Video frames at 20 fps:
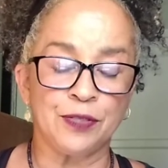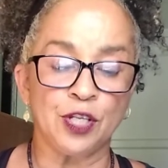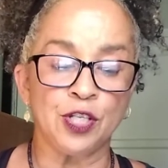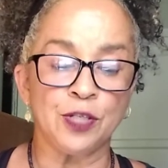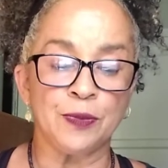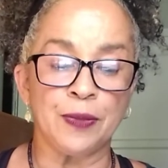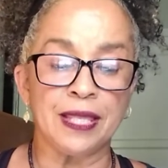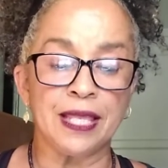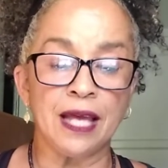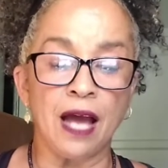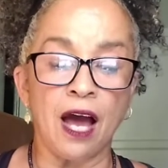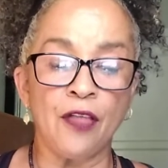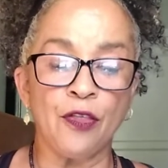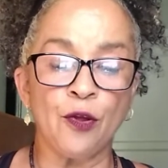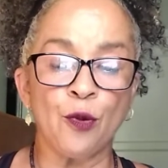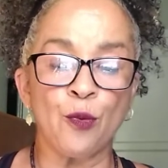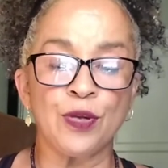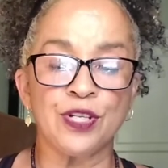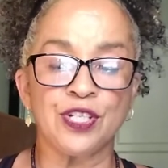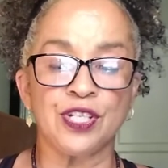The
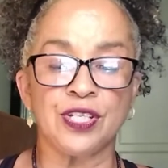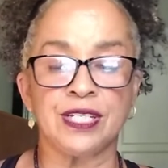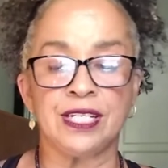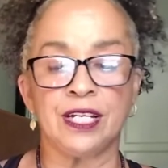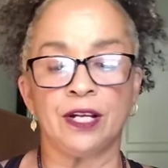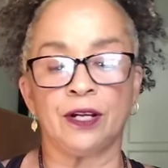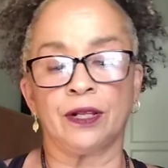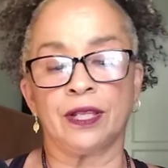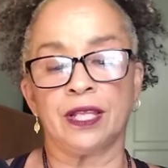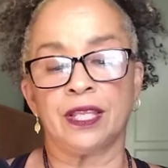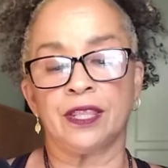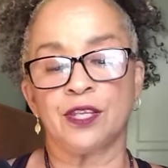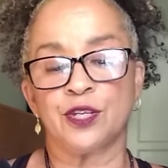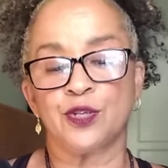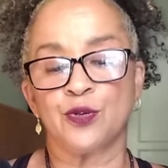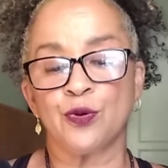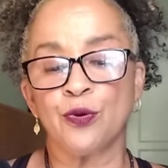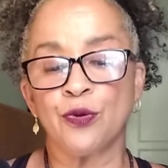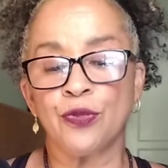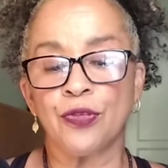other wishes dearly the
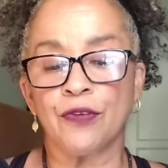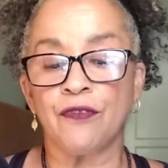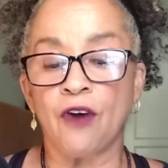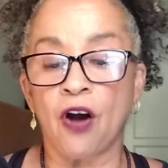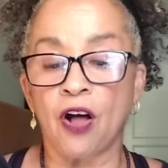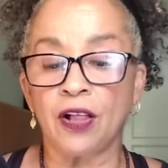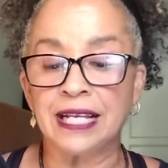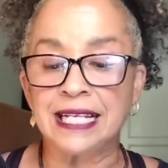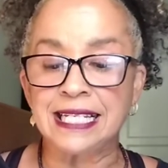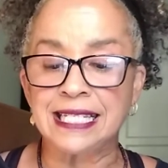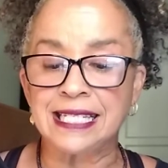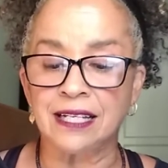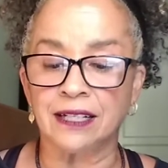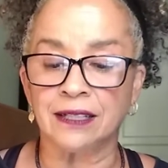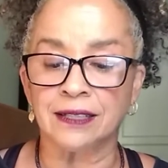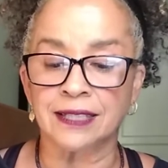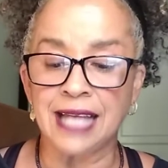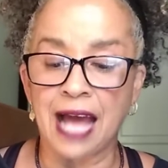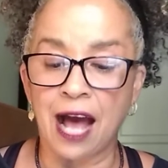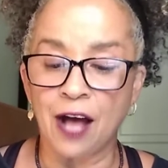truth of all he
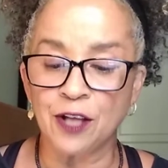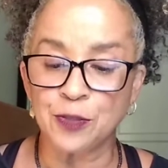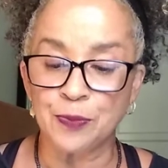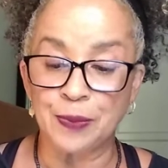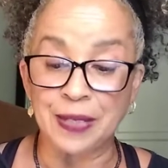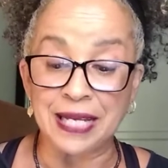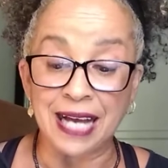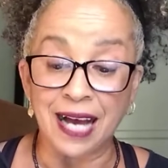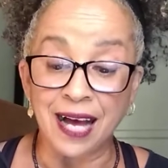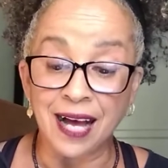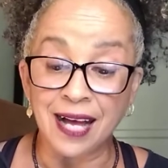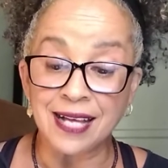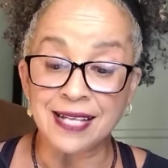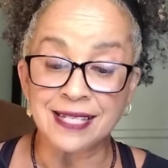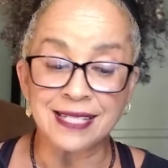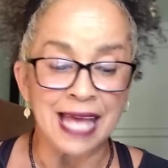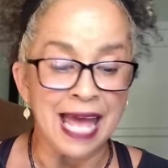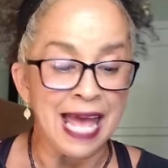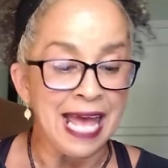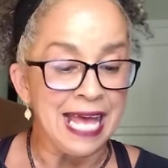still doubts,
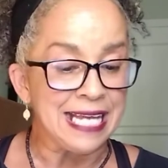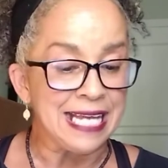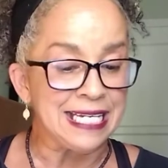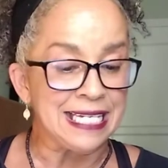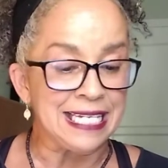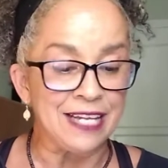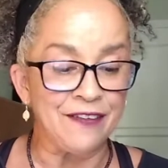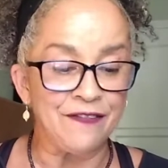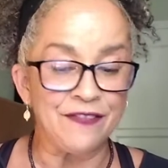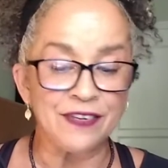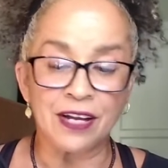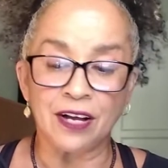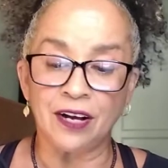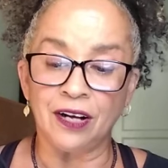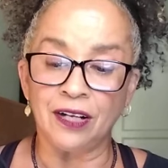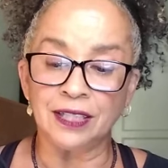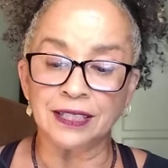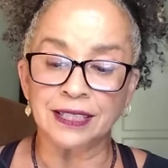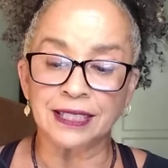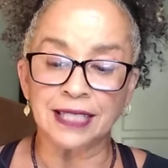because
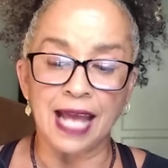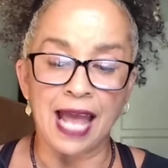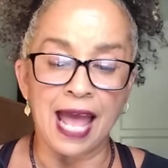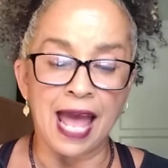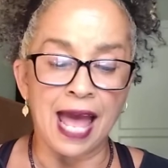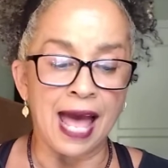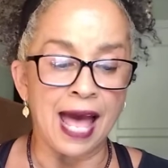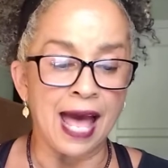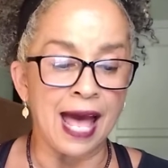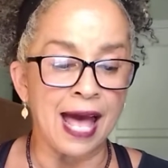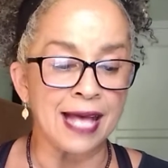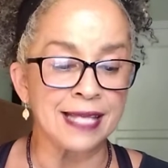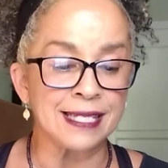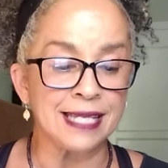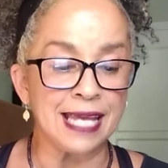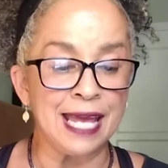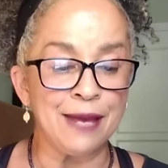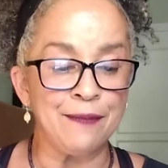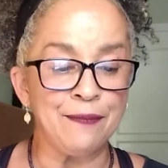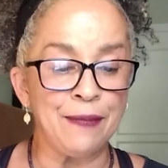difficult
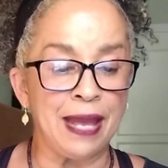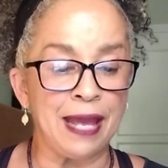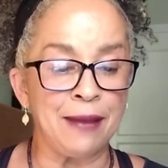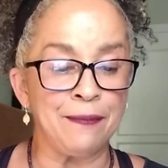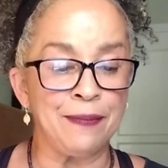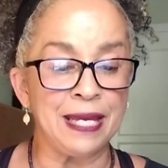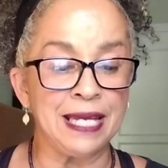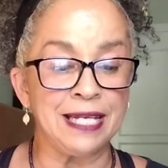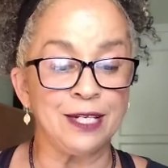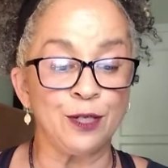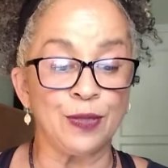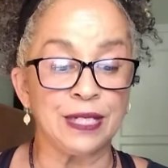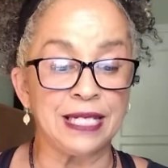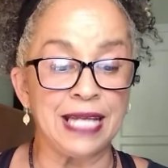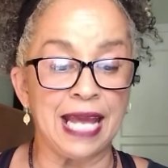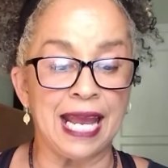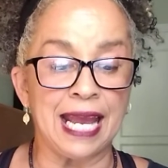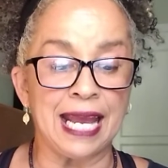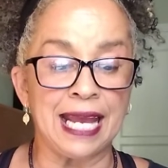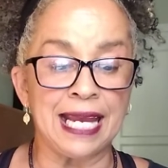as it may be to
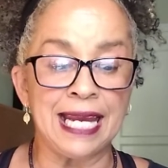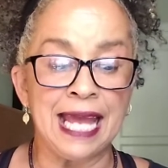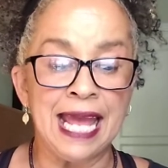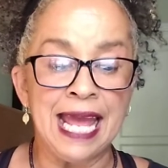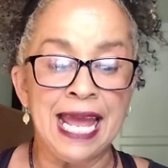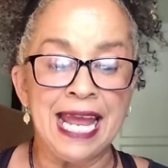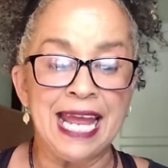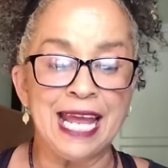attain,